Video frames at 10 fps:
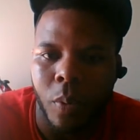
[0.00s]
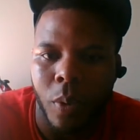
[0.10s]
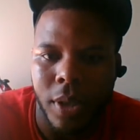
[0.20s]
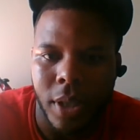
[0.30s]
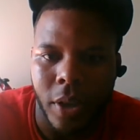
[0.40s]

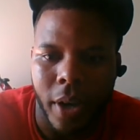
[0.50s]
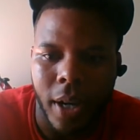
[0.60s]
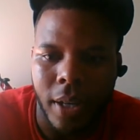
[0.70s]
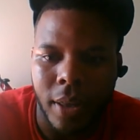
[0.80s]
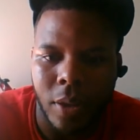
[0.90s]
Wasn't
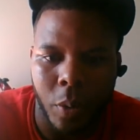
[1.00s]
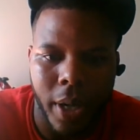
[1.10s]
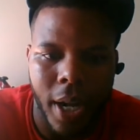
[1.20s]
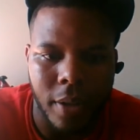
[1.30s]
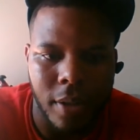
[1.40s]
great.
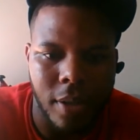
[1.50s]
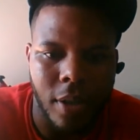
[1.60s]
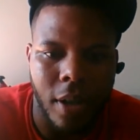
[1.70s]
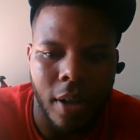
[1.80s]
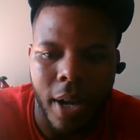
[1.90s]
3-and-out to
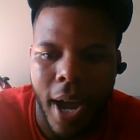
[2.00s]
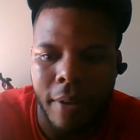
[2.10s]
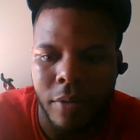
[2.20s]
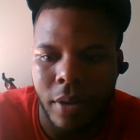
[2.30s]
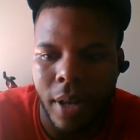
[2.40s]
start.
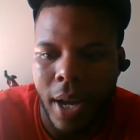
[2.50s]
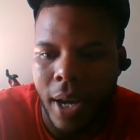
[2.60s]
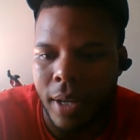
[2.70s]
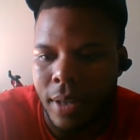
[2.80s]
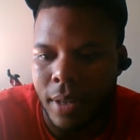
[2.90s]
After
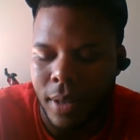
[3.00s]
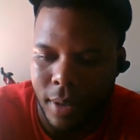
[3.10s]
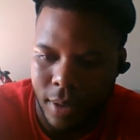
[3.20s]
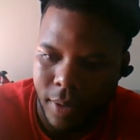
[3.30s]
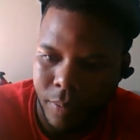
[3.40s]
that,
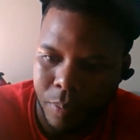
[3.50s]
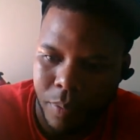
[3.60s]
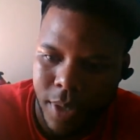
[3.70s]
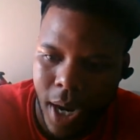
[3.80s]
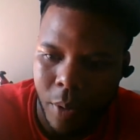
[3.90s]

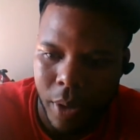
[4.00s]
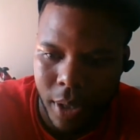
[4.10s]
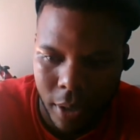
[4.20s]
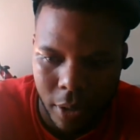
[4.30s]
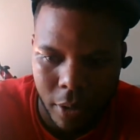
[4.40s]

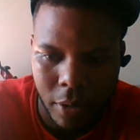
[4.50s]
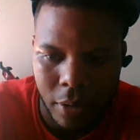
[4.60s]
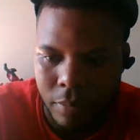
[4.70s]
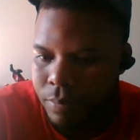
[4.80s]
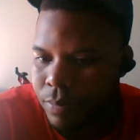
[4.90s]
Tyreek
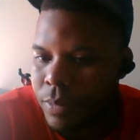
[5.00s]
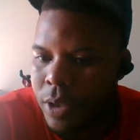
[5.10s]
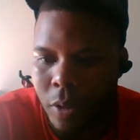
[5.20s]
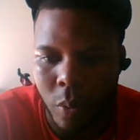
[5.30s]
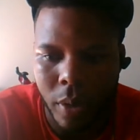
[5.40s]
Hill
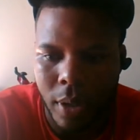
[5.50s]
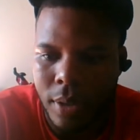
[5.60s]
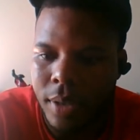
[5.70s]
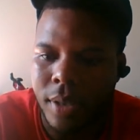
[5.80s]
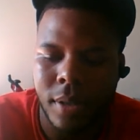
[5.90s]
just
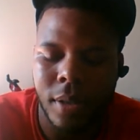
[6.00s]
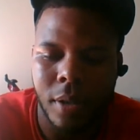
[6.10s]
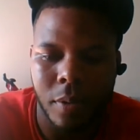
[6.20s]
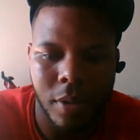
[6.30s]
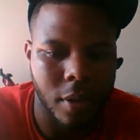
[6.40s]
went
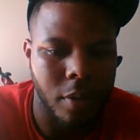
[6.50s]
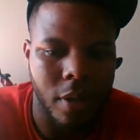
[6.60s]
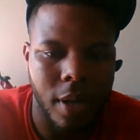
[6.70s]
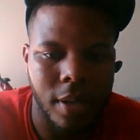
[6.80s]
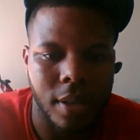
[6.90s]
so
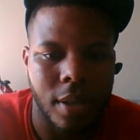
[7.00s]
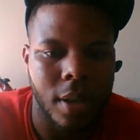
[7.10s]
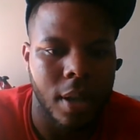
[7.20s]
crazy.